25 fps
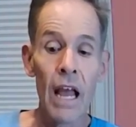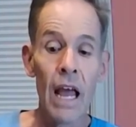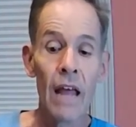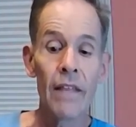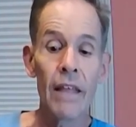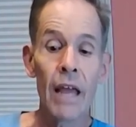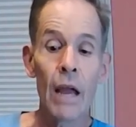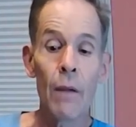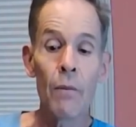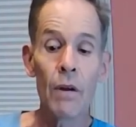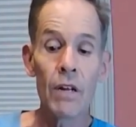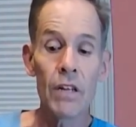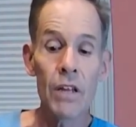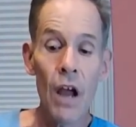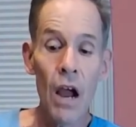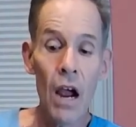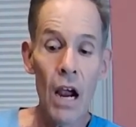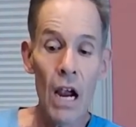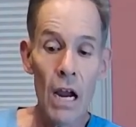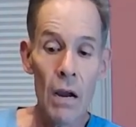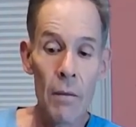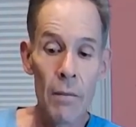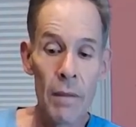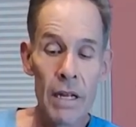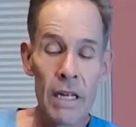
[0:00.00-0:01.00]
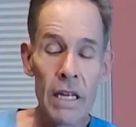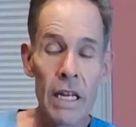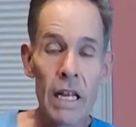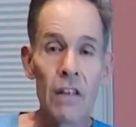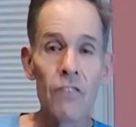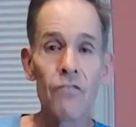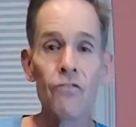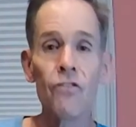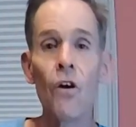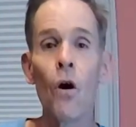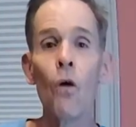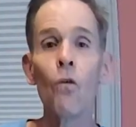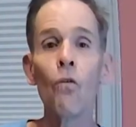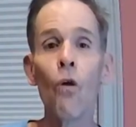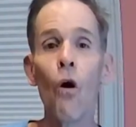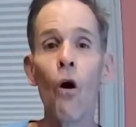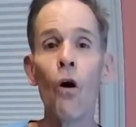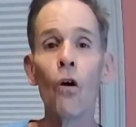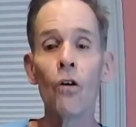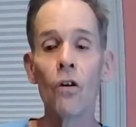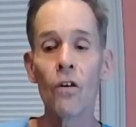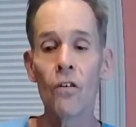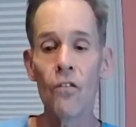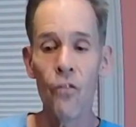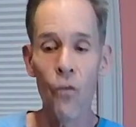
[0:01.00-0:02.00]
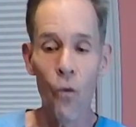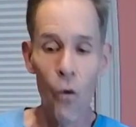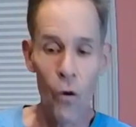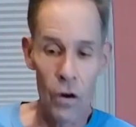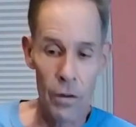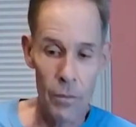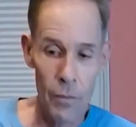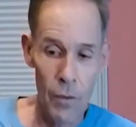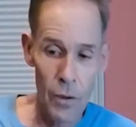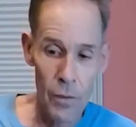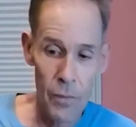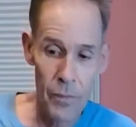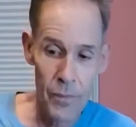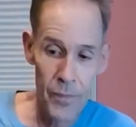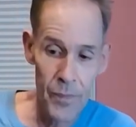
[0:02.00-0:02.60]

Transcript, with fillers: that retirement is no longer affordable.